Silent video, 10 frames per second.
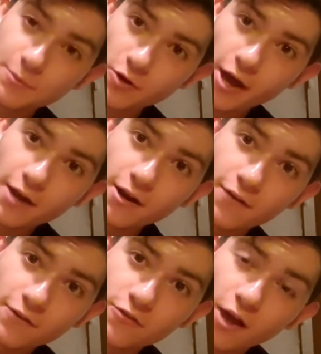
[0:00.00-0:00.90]
keep your head
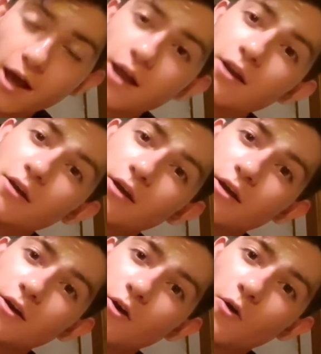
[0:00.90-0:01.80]
on the side,
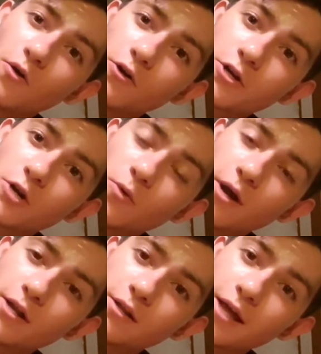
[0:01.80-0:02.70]
or you're going to
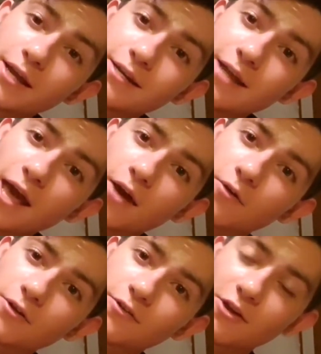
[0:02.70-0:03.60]
want to lay
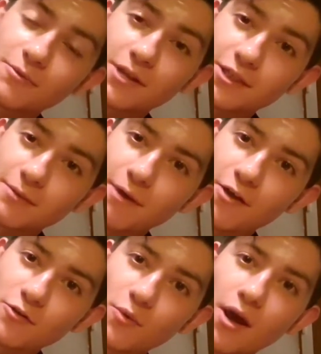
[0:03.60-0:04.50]
down, because that'll be like the
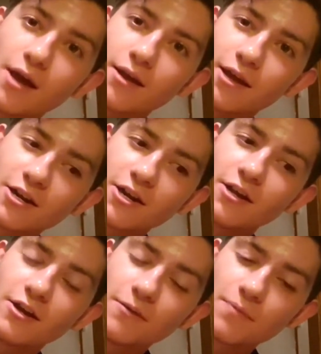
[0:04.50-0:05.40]
best way. And you're going
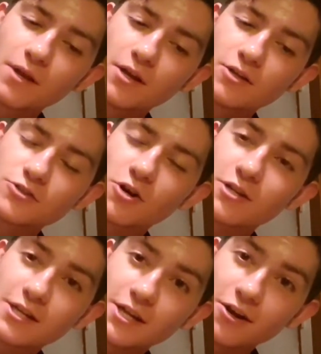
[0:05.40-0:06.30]
to start to
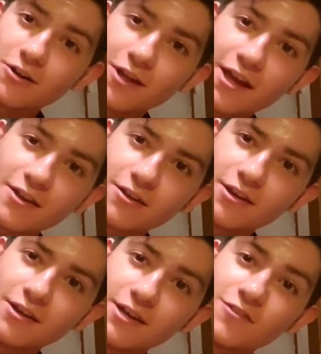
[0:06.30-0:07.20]
hear like
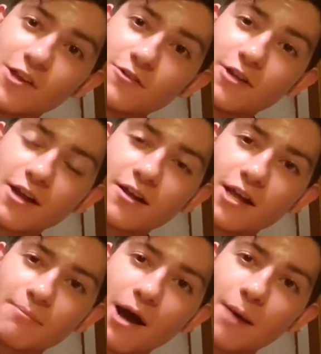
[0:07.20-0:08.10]
it sizzling,
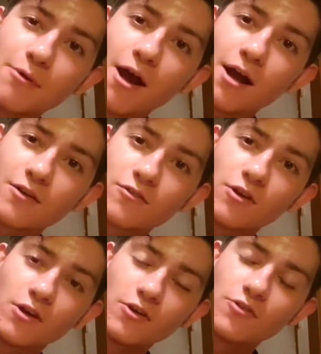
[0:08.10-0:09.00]
like pop rocks.
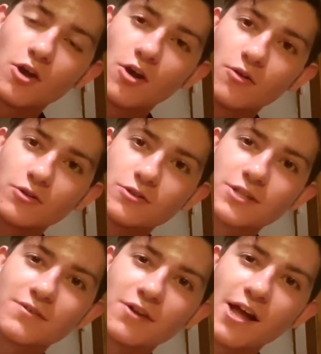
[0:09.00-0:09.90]
So just
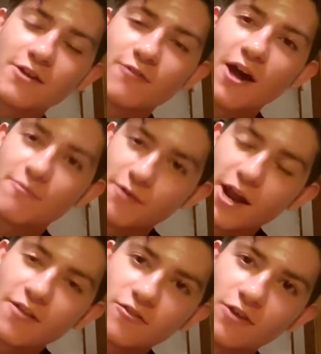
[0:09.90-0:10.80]
give it like 5
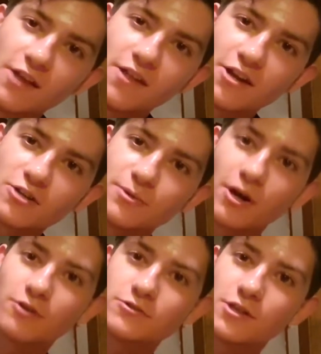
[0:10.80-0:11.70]
minutes, and then you'll be
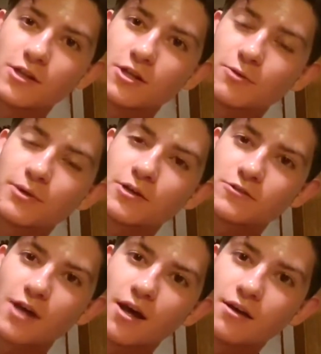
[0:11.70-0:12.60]
all
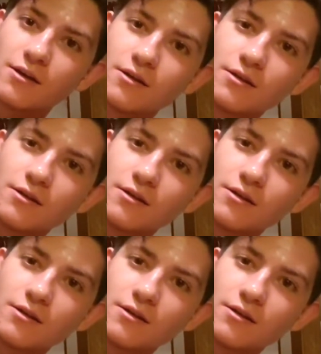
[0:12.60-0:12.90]
set.